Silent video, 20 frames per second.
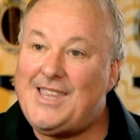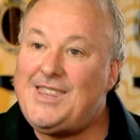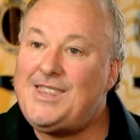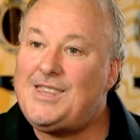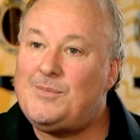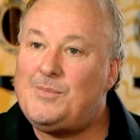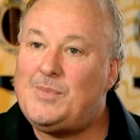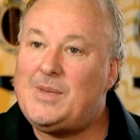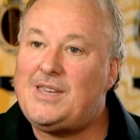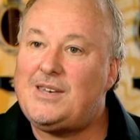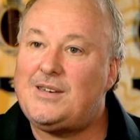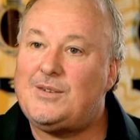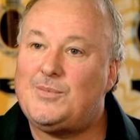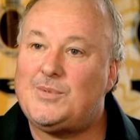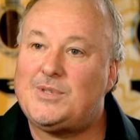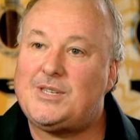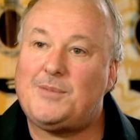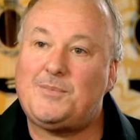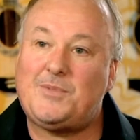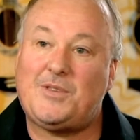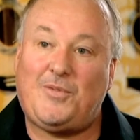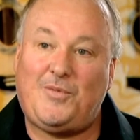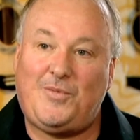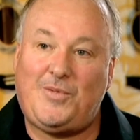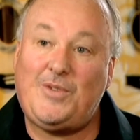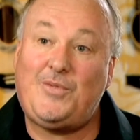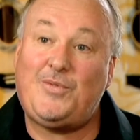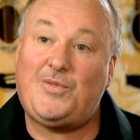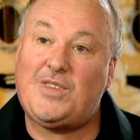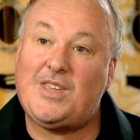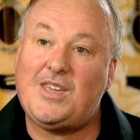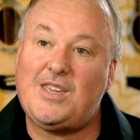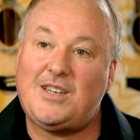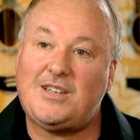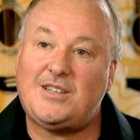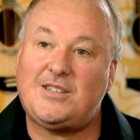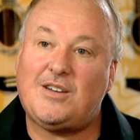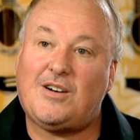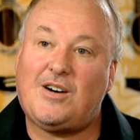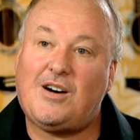in the bin was up to
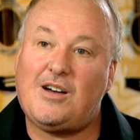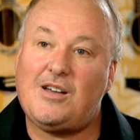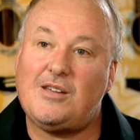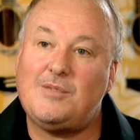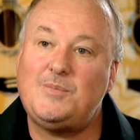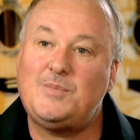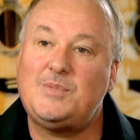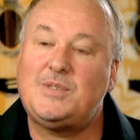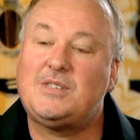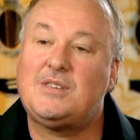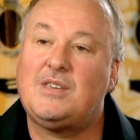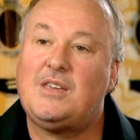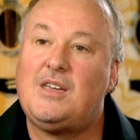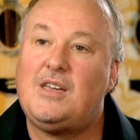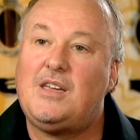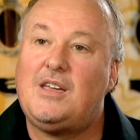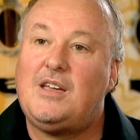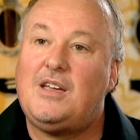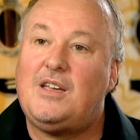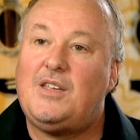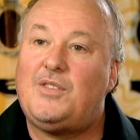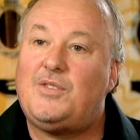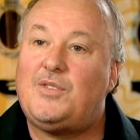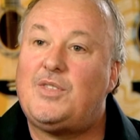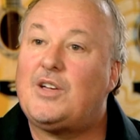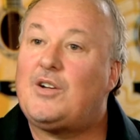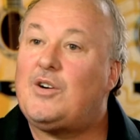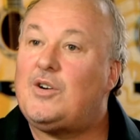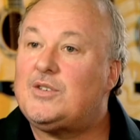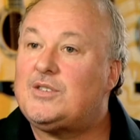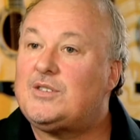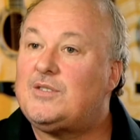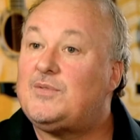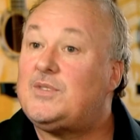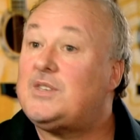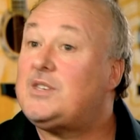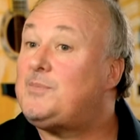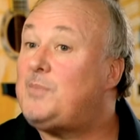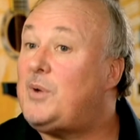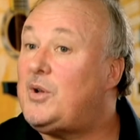15 times the cost of
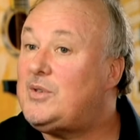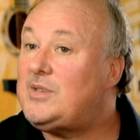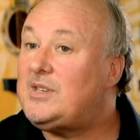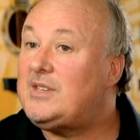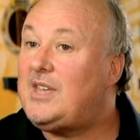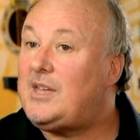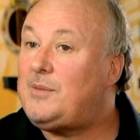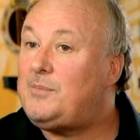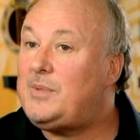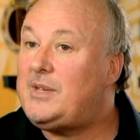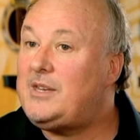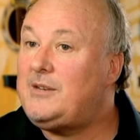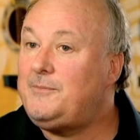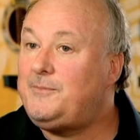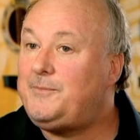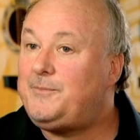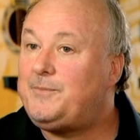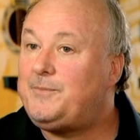disposing that bin.